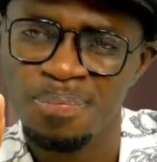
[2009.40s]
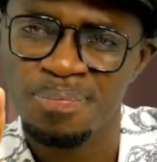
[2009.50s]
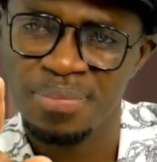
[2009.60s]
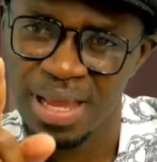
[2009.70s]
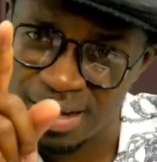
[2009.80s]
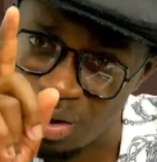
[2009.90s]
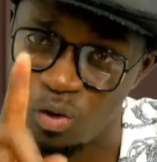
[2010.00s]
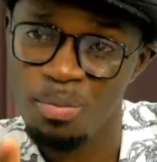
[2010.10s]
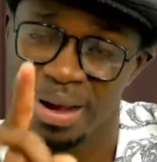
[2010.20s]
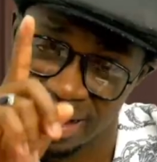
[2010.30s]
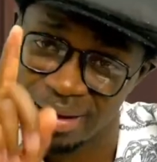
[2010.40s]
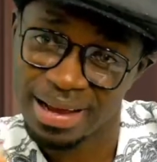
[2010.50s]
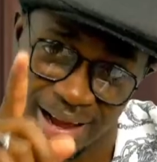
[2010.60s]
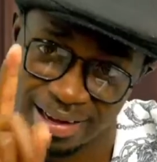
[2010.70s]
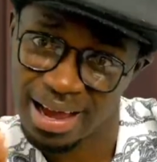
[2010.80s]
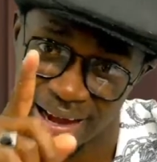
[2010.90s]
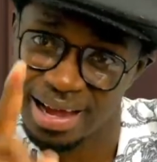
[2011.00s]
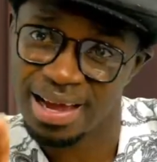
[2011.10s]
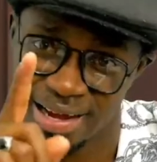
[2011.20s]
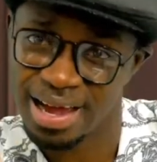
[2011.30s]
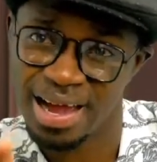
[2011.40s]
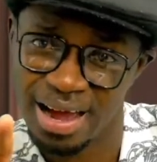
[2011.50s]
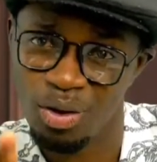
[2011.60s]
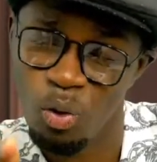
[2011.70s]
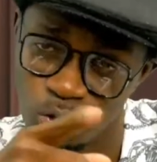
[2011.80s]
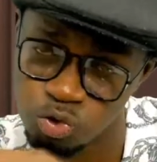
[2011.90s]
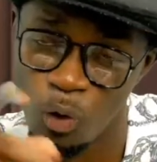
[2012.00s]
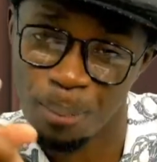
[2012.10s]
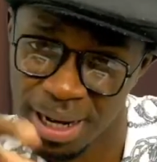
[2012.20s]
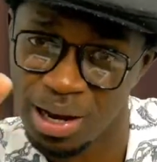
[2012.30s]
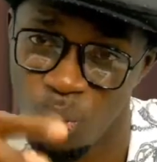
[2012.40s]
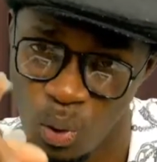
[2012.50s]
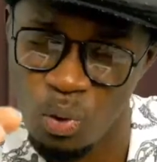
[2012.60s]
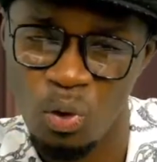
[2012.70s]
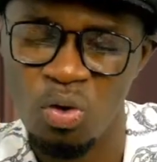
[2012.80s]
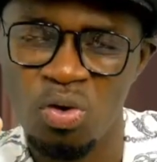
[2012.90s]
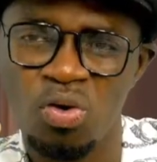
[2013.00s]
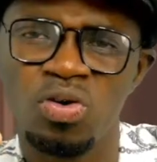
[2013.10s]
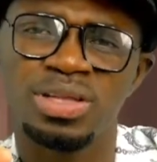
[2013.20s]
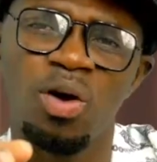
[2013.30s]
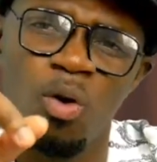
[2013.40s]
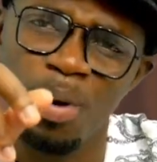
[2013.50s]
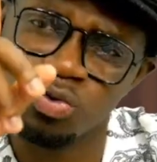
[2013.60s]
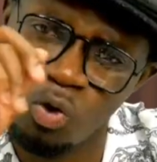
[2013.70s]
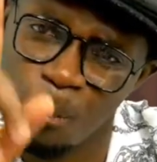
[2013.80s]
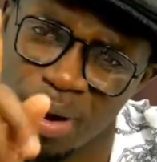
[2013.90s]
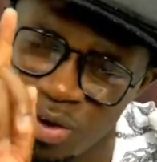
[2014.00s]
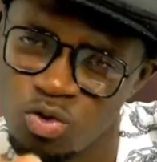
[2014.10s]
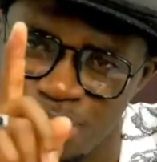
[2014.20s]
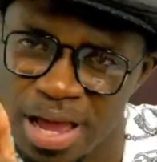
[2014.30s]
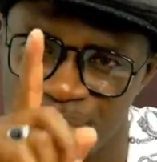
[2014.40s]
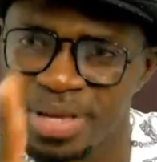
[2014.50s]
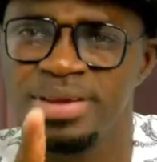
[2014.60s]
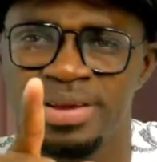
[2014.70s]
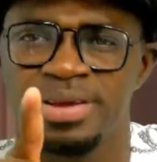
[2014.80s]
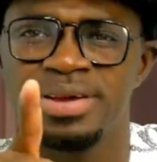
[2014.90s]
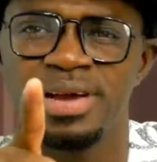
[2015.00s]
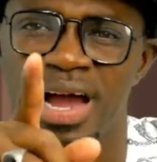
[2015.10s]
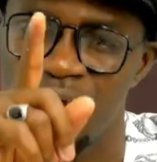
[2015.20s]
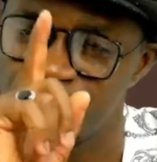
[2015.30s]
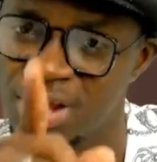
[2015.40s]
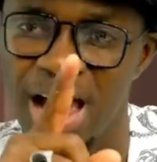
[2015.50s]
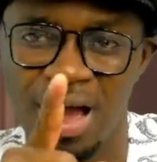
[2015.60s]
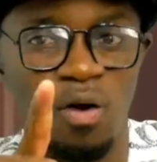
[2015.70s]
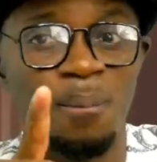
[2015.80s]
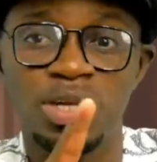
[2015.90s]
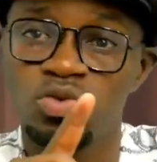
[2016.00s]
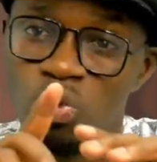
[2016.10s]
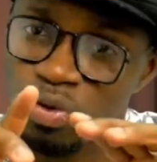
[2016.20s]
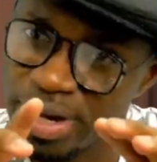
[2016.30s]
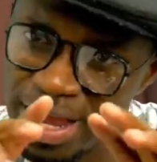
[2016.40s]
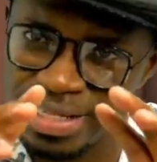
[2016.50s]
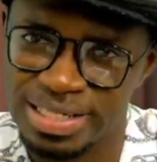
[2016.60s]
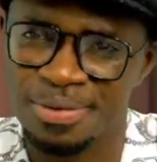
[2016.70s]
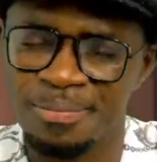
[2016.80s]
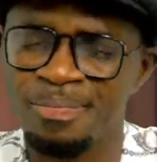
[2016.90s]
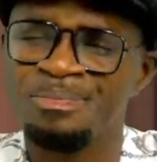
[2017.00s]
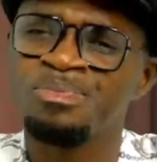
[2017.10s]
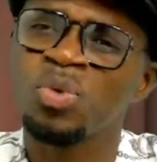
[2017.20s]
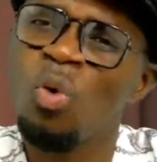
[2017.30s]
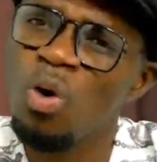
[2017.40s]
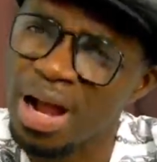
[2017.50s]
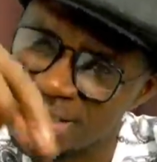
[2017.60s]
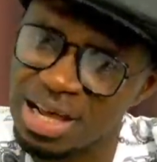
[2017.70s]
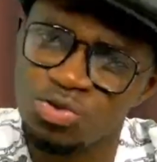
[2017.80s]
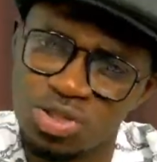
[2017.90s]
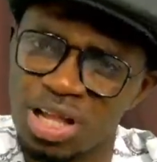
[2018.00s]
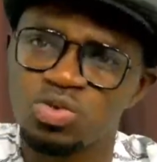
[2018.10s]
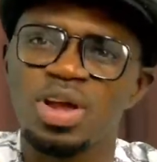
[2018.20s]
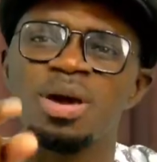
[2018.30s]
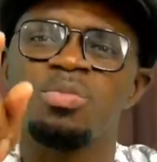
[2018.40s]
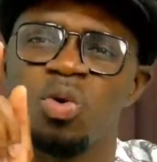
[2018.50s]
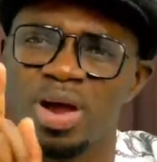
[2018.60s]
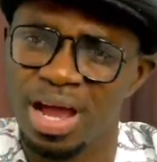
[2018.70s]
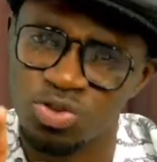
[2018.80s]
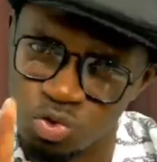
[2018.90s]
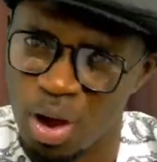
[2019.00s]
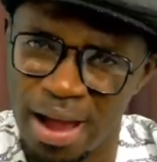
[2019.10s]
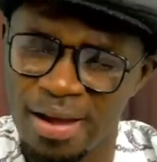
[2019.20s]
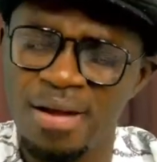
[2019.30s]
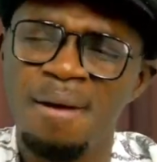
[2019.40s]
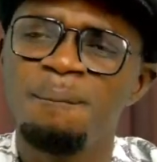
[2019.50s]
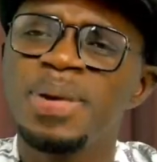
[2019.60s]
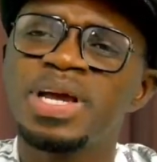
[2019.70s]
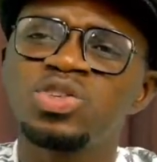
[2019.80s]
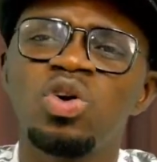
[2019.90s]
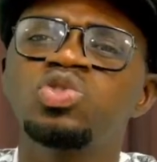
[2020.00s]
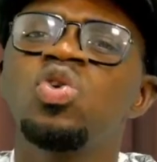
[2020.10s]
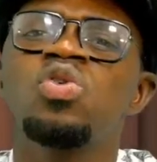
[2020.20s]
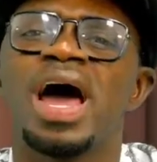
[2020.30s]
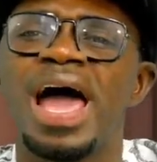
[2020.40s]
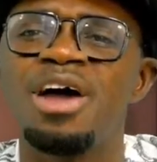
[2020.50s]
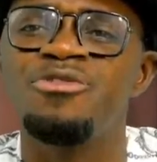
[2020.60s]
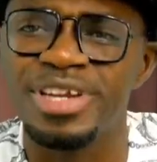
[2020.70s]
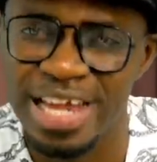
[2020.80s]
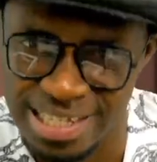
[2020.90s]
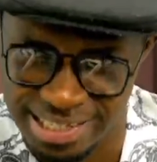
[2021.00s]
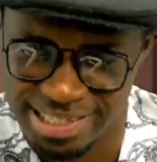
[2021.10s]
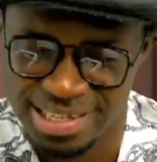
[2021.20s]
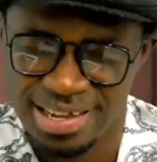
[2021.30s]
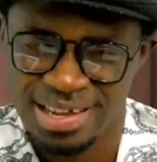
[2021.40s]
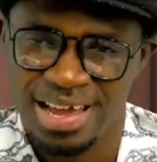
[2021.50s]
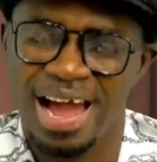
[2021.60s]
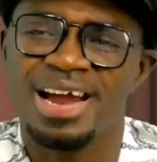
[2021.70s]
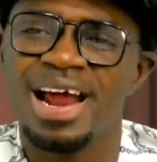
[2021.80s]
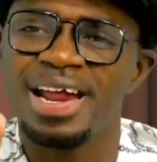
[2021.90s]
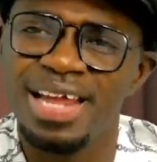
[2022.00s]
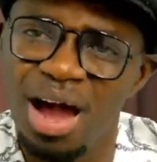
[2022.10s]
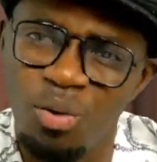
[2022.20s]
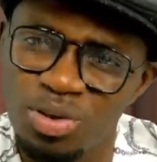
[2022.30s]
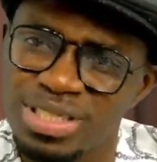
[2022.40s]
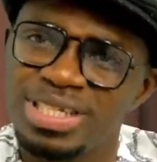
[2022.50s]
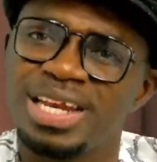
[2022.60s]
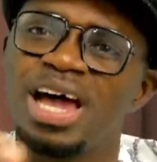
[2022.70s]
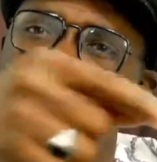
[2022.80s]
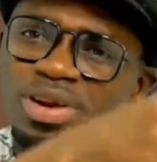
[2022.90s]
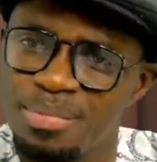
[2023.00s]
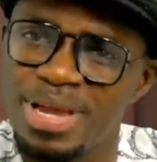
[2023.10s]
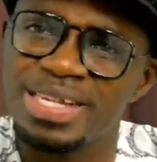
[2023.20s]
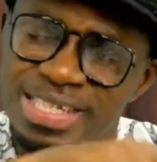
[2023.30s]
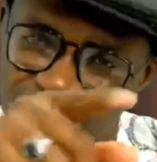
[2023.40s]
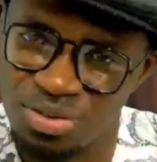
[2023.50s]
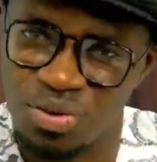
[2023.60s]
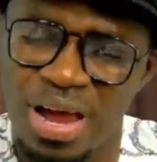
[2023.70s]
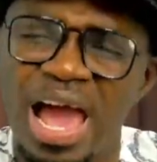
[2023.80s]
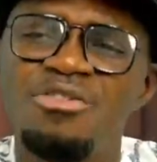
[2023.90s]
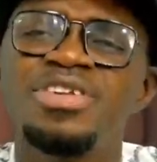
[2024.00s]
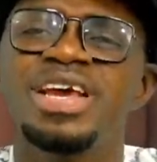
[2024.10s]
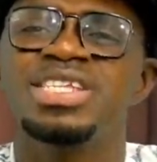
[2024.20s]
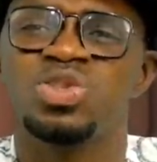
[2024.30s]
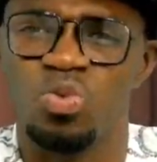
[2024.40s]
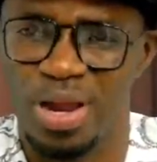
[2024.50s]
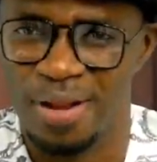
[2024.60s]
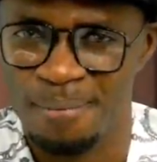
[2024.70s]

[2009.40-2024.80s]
na da komeka ka o to pan na woko da ko be to pan du baabi anhwa obeje ohun enje o kasa nso na so ye blog anso a make sure so kura evidence Agradaa wo se Nana Addo na me eche no evidence way